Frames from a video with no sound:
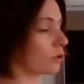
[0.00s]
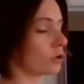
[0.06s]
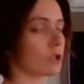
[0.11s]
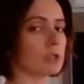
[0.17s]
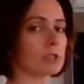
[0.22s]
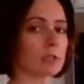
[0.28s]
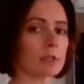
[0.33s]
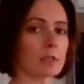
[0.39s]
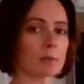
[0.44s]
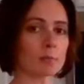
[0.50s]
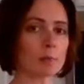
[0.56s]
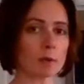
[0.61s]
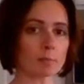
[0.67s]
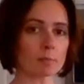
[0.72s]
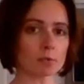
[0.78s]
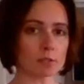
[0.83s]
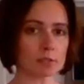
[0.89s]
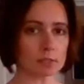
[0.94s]
first and then
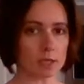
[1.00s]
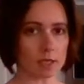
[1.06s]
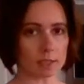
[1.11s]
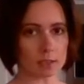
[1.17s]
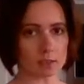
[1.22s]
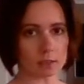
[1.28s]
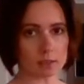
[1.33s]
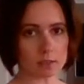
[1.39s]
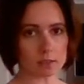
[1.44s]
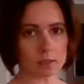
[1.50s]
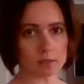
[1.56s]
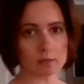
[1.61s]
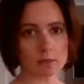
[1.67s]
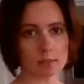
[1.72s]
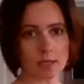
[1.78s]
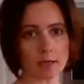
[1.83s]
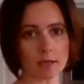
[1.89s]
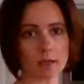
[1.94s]
peppers and onions
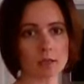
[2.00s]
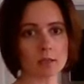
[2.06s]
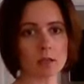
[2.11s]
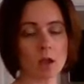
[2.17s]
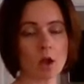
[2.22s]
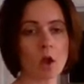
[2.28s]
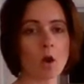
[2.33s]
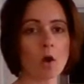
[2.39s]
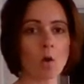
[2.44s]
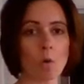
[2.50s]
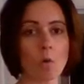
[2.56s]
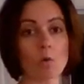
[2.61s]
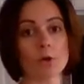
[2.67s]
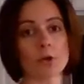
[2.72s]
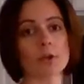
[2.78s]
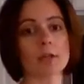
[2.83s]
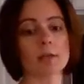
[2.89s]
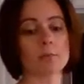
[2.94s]
second,
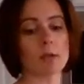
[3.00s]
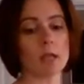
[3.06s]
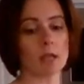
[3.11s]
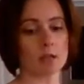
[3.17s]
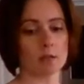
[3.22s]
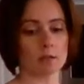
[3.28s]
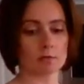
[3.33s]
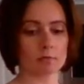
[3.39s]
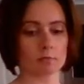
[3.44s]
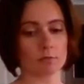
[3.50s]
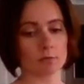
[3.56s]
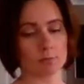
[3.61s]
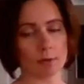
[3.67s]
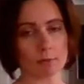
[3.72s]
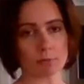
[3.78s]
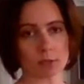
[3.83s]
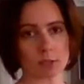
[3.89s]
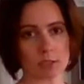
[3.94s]
or you can make
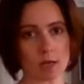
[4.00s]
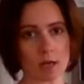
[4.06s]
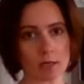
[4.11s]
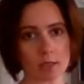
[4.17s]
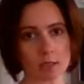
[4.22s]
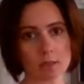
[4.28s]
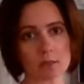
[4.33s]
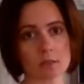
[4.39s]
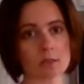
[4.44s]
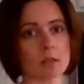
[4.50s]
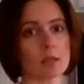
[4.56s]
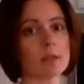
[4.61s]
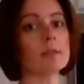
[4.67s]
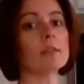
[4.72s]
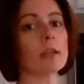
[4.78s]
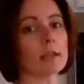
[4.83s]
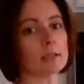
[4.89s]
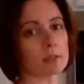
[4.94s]
peppers and onions
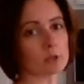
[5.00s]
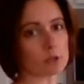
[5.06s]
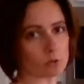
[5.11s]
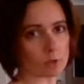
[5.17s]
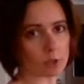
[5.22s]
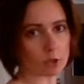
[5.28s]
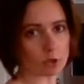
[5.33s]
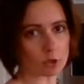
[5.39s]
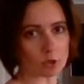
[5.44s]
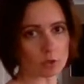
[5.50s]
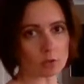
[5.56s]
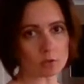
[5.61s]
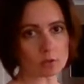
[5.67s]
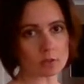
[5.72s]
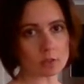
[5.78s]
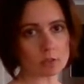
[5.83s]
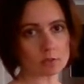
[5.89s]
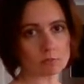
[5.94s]
and then soy
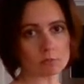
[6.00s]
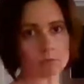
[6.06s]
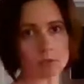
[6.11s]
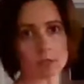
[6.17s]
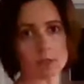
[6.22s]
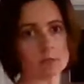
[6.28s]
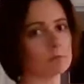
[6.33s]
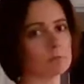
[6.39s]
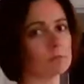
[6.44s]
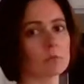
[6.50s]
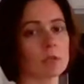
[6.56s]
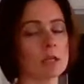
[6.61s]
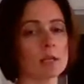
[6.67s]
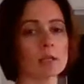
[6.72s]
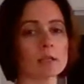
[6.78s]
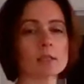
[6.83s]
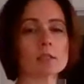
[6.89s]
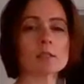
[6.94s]
curls. You can,
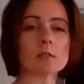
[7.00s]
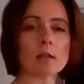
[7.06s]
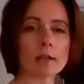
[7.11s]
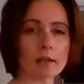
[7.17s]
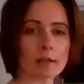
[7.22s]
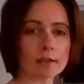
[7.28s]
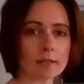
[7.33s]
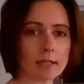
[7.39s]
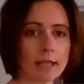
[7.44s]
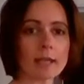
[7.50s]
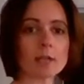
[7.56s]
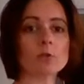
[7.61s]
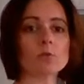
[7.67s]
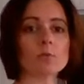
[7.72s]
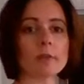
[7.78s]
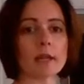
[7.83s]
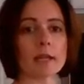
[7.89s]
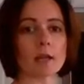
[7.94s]
because at the
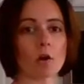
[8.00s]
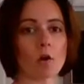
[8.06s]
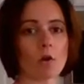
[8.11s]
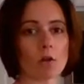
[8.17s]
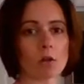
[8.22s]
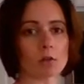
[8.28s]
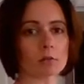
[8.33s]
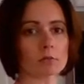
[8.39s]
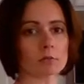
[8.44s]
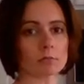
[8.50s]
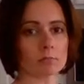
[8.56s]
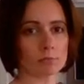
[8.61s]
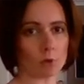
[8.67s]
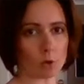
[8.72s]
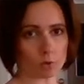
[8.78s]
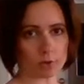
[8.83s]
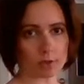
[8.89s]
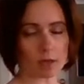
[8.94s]
end they
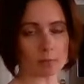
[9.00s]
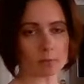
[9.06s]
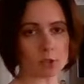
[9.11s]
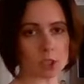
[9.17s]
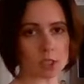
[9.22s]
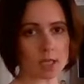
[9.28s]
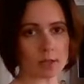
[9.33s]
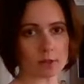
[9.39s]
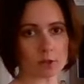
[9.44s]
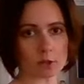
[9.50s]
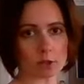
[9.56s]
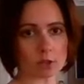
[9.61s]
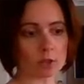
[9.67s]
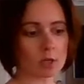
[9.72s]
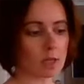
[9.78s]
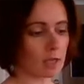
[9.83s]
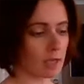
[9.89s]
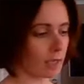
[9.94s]
both come
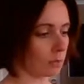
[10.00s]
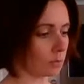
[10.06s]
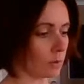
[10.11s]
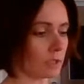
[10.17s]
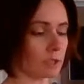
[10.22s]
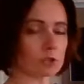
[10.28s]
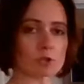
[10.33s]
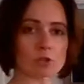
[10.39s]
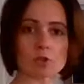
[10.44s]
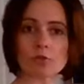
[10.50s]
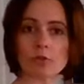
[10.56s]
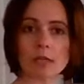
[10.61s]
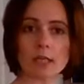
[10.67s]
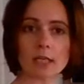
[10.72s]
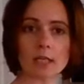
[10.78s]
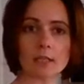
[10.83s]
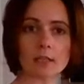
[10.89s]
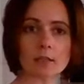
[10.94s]
together, and we just
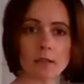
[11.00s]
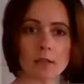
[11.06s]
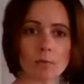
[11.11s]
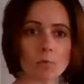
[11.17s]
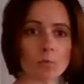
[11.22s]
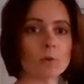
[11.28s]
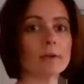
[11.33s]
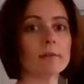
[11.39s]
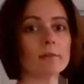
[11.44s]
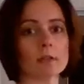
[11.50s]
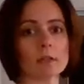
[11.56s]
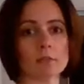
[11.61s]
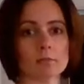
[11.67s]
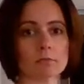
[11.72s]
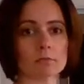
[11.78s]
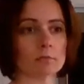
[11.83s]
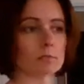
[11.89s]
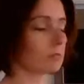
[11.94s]
reheat them.
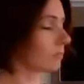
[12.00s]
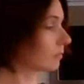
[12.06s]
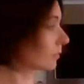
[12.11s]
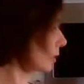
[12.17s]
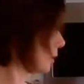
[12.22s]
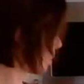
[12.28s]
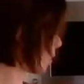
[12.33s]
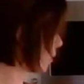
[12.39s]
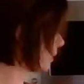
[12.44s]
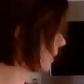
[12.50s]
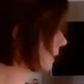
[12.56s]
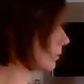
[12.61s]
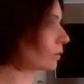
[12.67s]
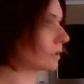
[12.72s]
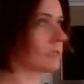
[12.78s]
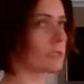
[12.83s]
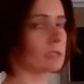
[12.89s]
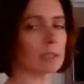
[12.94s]
Whatever
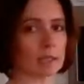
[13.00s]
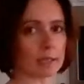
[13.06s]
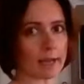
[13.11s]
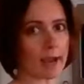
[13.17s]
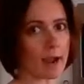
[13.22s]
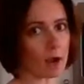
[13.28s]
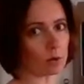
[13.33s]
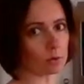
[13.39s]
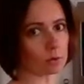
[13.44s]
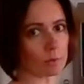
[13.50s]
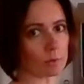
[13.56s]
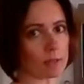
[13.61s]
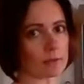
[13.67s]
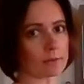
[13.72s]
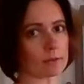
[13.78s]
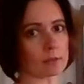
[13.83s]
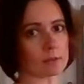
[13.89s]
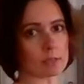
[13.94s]
component was sitting out
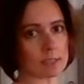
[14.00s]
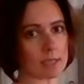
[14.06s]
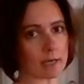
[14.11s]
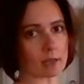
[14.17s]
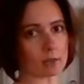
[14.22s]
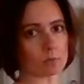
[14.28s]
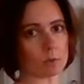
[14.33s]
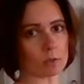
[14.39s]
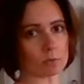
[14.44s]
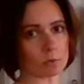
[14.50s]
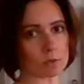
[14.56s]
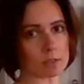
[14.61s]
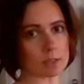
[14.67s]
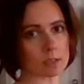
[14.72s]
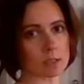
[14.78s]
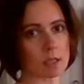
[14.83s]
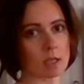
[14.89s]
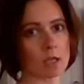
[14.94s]
while the second one
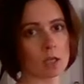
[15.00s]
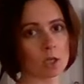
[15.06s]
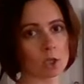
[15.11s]
was